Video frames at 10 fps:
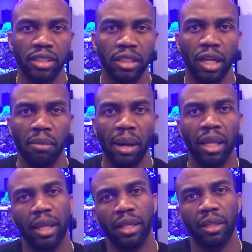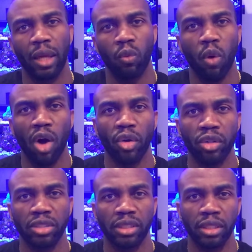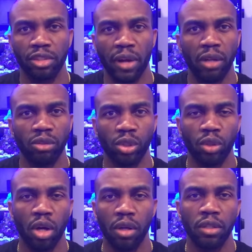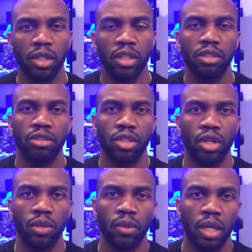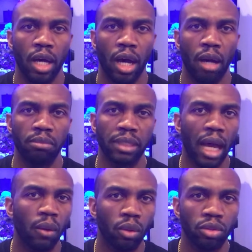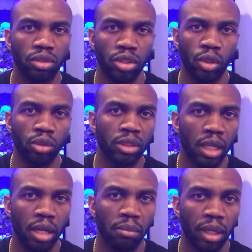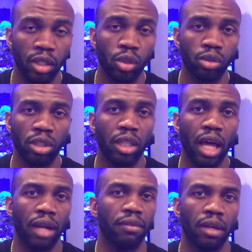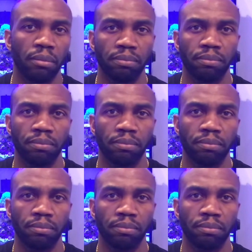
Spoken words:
by letting like water sit around too long. So towels, use them, and use a lot of them.